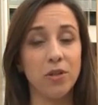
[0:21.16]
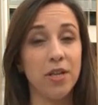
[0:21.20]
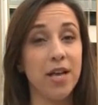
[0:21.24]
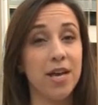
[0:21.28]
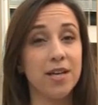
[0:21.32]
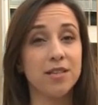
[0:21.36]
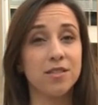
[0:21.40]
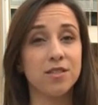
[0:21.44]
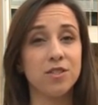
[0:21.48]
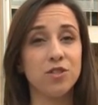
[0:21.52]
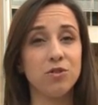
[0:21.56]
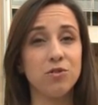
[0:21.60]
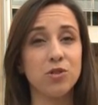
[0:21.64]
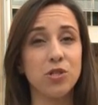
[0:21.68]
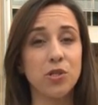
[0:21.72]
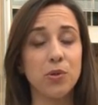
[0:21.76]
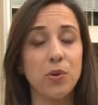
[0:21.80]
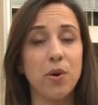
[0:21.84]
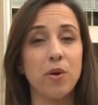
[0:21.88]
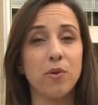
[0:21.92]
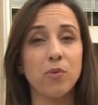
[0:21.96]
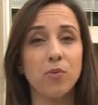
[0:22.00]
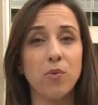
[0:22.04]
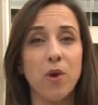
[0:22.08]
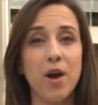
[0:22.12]
no less due
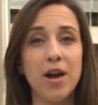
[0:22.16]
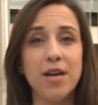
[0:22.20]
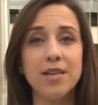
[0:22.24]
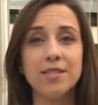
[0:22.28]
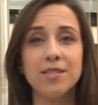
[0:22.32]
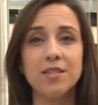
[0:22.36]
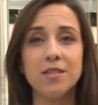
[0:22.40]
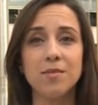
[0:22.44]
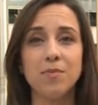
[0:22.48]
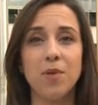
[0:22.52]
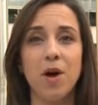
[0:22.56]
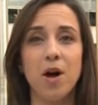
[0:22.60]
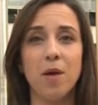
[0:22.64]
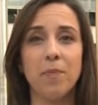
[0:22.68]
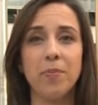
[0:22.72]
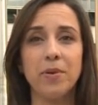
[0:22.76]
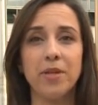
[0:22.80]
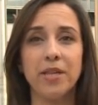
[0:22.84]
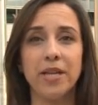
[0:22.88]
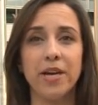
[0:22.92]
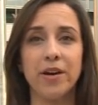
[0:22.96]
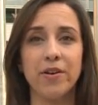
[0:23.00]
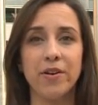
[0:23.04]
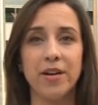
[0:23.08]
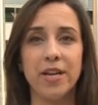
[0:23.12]
to a rise in
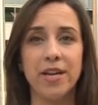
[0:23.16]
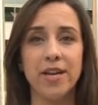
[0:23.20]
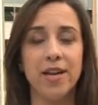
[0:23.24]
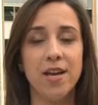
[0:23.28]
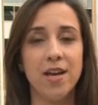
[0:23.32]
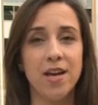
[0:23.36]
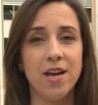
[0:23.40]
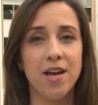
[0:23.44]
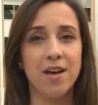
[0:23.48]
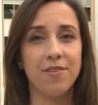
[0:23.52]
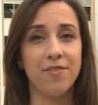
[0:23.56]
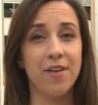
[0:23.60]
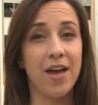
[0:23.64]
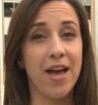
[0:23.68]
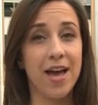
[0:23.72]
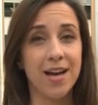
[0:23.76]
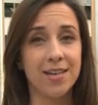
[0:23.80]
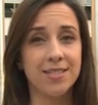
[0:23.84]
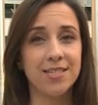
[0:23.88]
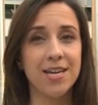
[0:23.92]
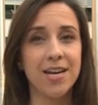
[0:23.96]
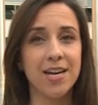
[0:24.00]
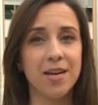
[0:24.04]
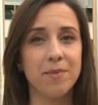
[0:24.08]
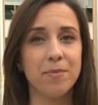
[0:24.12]
popularity of
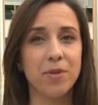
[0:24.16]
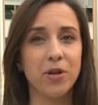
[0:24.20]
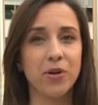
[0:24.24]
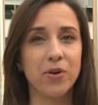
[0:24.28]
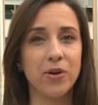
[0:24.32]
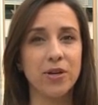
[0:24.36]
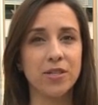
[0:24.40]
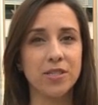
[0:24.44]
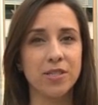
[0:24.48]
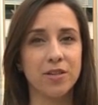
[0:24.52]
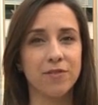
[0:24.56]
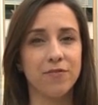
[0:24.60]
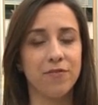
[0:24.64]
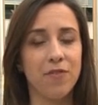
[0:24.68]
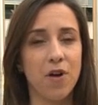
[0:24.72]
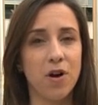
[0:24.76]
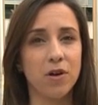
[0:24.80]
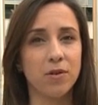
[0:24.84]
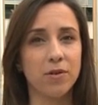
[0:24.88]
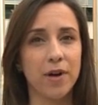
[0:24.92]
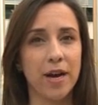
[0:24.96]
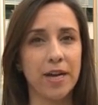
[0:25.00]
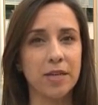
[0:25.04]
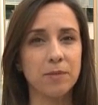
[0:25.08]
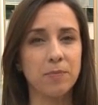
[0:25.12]
anti-immigrant
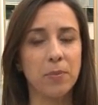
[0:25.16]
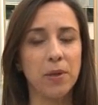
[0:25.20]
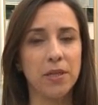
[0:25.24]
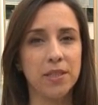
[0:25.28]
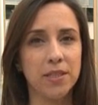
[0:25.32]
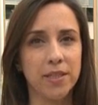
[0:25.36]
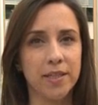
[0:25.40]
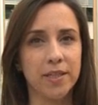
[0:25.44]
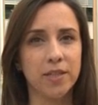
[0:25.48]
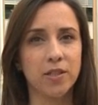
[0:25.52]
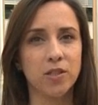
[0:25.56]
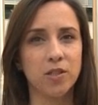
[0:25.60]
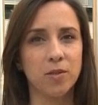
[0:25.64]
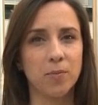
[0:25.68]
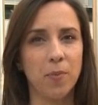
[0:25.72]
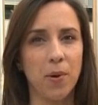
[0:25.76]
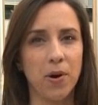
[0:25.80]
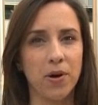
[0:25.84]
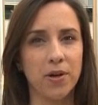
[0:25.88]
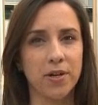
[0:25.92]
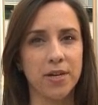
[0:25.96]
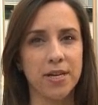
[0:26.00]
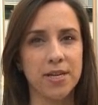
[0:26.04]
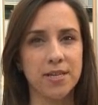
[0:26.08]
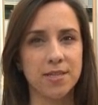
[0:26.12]
far-right political
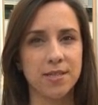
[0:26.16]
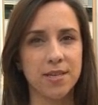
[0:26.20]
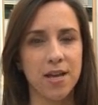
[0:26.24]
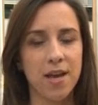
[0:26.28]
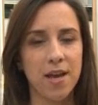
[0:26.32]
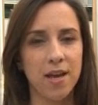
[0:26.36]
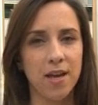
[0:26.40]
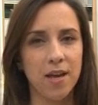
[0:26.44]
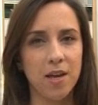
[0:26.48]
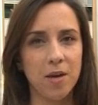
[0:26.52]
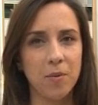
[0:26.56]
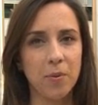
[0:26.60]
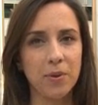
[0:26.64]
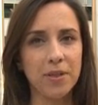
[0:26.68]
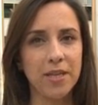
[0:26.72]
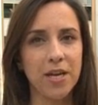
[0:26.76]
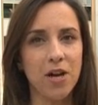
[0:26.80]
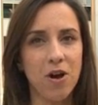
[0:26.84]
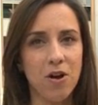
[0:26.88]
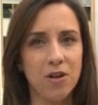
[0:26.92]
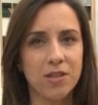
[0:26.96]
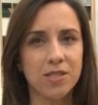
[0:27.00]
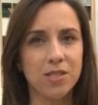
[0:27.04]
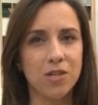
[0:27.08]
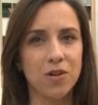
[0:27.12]
parties. But
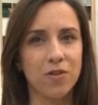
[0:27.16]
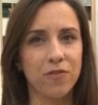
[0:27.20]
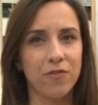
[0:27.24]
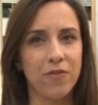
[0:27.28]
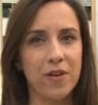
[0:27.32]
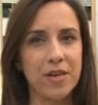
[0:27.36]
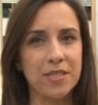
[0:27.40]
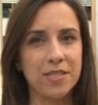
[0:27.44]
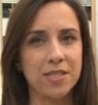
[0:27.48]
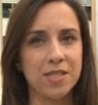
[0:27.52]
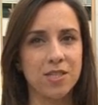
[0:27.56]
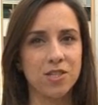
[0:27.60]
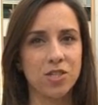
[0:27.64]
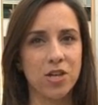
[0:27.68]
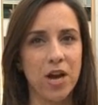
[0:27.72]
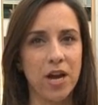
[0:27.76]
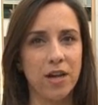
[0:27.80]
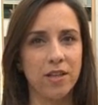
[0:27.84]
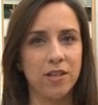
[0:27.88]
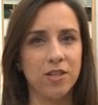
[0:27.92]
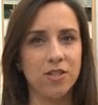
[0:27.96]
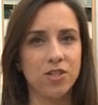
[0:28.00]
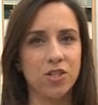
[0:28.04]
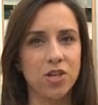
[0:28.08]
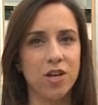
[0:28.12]
they also face the
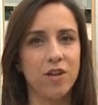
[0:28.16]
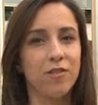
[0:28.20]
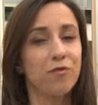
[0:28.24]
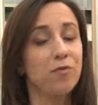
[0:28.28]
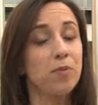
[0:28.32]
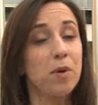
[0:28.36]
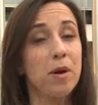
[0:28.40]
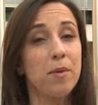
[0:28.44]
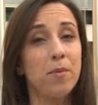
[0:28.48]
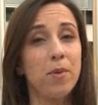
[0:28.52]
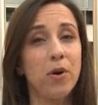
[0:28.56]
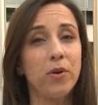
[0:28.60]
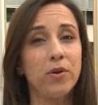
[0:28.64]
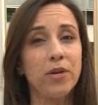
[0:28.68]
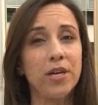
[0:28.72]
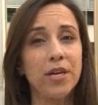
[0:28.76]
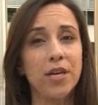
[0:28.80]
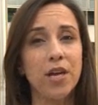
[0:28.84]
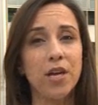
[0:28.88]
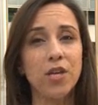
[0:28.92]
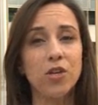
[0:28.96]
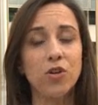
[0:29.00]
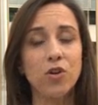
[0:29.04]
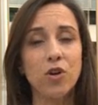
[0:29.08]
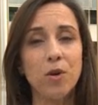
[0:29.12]
challenge of
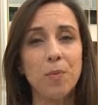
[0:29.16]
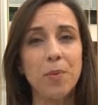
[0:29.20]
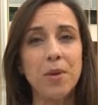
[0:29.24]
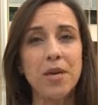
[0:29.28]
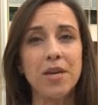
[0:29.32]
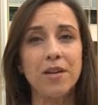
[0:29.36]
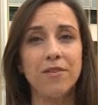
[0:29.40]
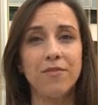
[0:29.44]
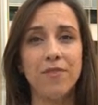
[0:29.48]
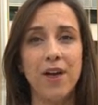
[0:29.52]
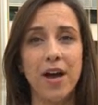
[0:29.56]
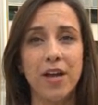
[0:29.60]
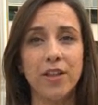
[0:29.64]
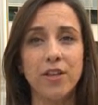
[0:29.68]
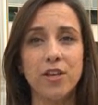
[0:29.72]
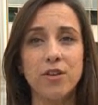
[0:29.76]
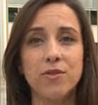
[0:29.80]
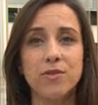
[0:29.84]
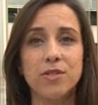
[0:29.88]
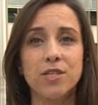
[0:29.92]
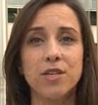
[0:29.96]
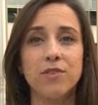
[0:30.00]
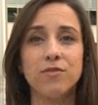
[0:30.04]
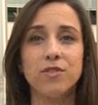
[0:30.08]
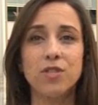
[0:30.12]
promoting European
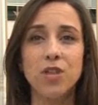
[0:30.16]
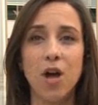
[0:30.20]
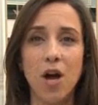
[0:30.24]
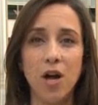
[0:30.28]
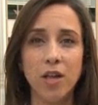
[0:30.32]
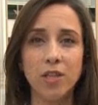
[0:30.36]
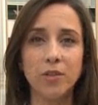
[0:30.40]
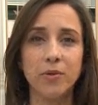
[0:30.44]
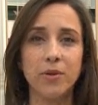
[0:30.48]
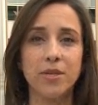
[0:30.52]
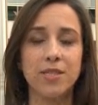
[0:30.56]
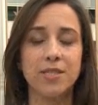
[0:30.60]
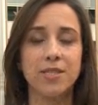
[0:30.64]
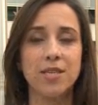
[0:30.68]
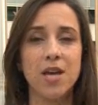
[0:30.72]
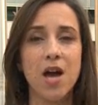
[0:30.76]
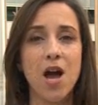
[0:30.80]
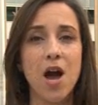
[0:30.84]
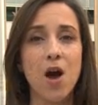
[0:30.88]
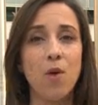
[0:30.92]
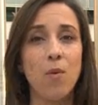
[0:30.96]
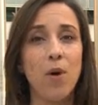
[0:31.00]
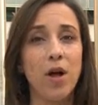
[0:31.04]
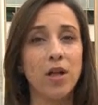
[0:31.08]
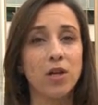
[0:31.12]
values of tolerance
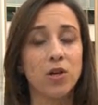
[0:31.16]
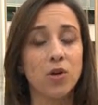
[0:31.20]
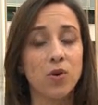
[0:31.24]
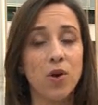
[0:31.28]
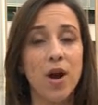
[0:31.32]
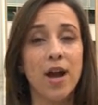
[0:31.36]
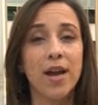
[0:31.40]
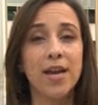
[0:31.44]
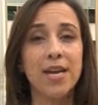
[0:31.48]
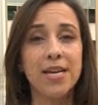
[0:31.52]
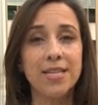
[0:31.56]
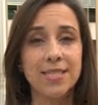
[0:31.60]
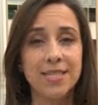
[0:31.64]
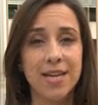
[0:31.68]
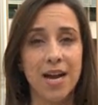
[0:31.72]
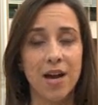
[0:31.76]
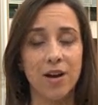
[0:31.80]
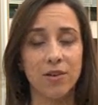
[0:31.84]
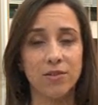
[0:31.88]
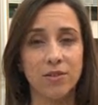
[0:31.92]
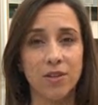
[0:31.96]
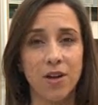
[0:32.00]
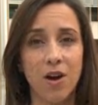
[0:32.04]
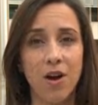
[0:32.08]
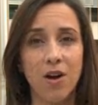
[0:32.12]
while cracking
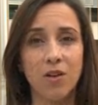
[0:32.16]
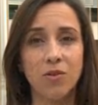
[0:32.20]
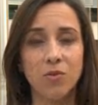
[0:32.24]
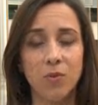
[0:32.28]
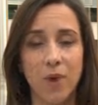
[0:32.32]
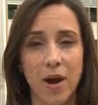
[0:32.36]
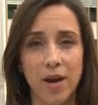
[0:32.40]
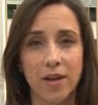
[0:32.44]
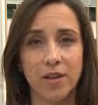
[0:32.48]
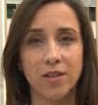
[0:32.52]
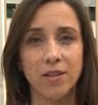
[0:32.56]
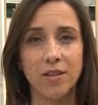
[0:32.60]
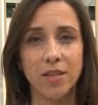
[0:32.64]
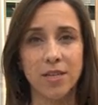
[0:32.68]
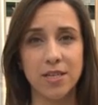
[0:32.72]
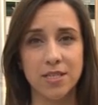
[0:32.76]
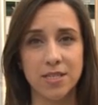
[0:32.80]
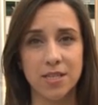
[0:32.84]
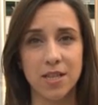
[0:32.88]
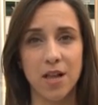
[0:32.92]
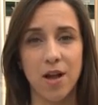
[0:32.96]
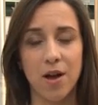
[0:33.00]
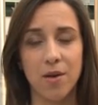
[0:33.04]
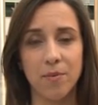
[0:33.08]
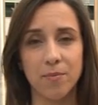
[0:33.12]
down on radical
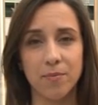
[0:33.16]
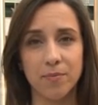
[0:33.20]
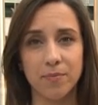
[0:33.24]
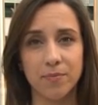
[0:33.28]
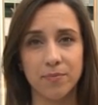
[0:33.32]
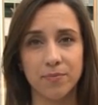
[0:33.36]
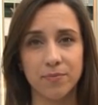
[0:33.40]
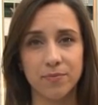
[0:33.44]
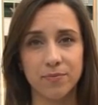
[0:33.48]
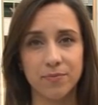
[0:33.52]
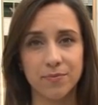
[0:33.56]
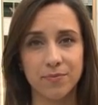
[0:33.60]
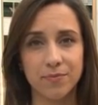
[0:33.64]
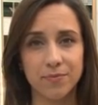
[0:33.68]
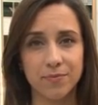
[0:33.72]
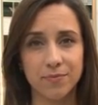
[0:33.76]
Islam.